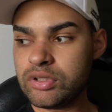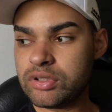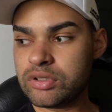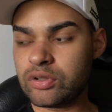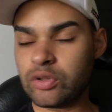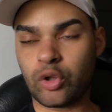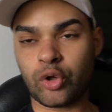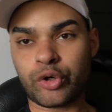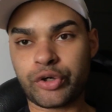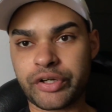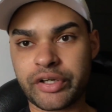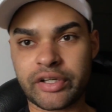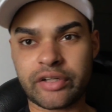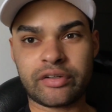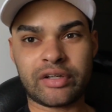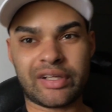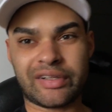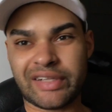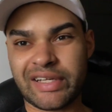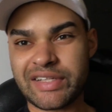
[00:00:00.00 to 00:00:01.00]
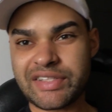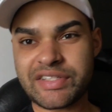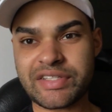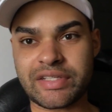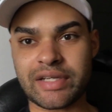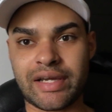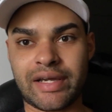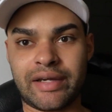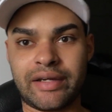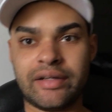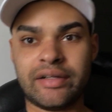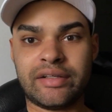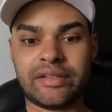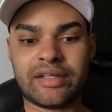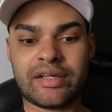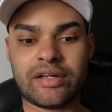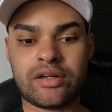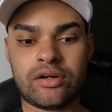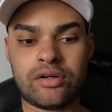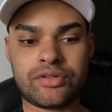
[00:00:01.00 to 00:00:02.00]
learning on that side, and
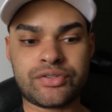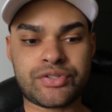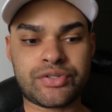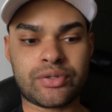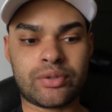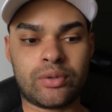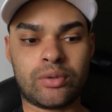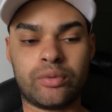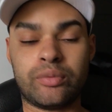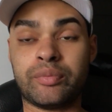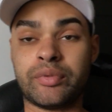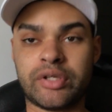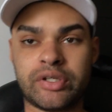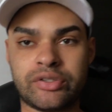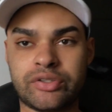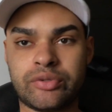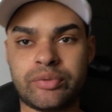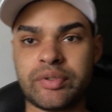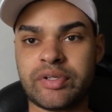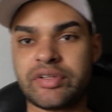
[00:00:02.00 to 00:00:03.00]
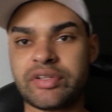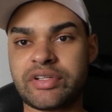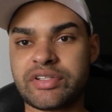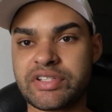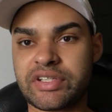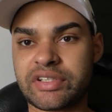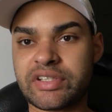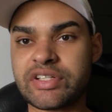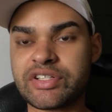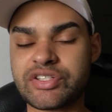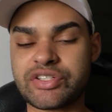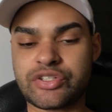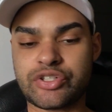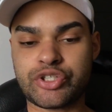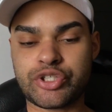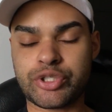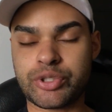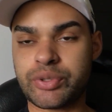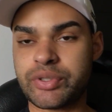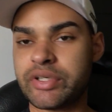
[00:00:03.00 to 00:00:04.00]
then also me doing things like this and
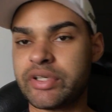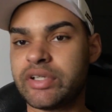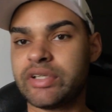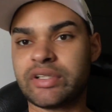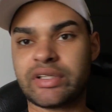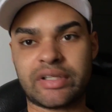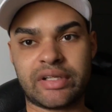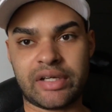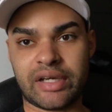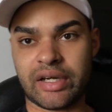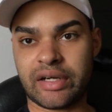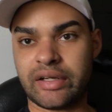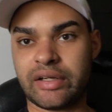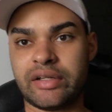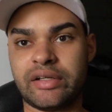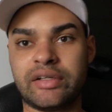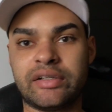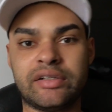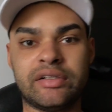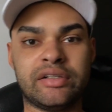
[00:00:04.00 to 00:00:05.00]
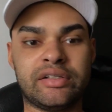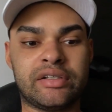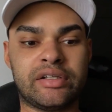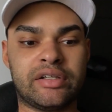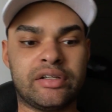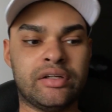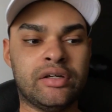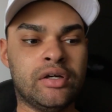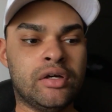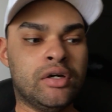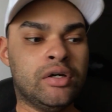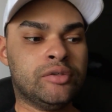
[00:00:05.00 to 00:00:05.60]
shooting and then editing and then